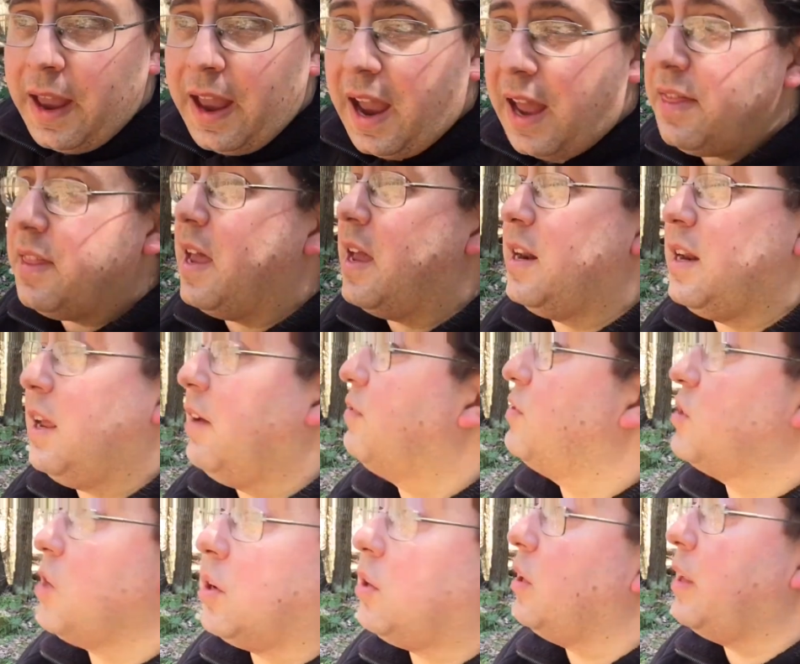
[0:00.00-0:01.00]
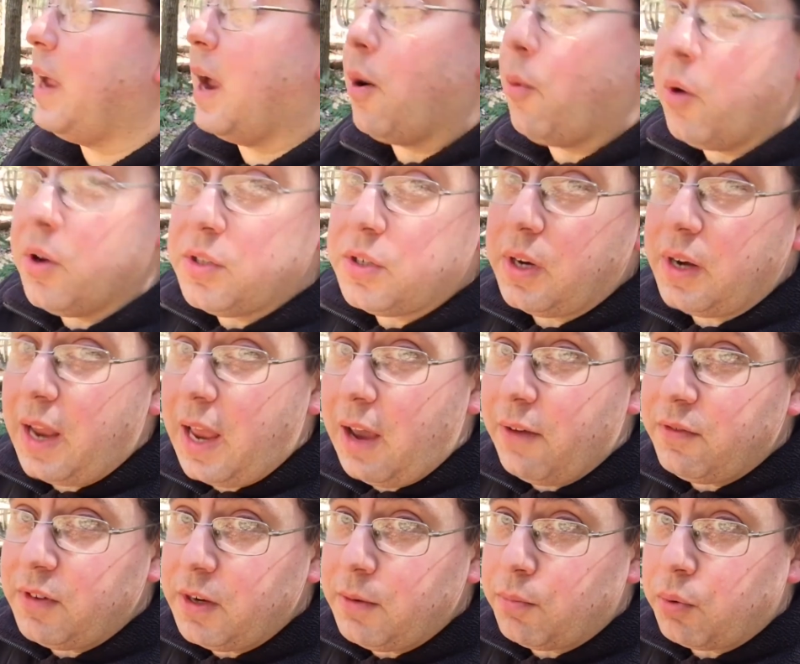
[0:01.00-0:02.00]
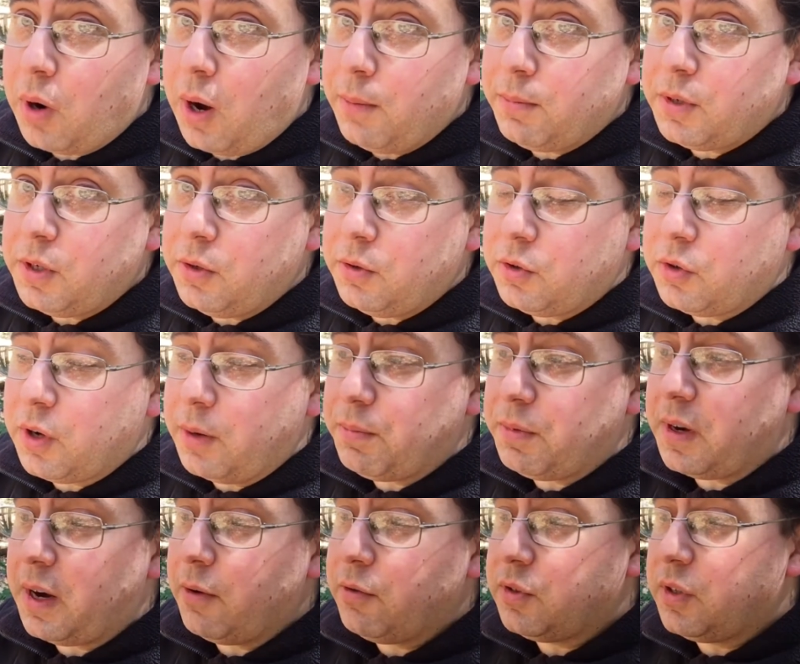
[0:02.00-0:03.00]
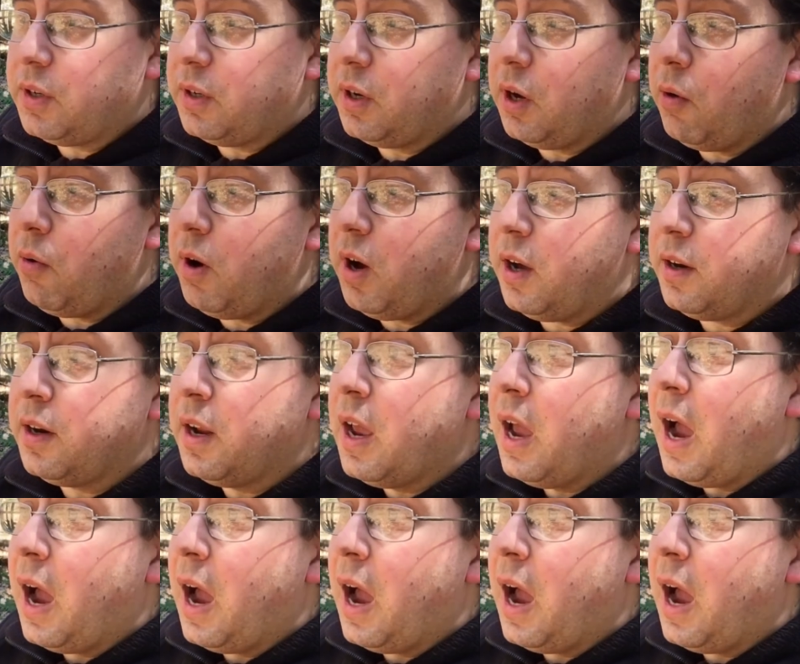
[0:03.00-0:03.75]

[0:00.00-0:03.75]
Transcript: and then if suddenly I was going to have an impromptu trip that I was going to go on,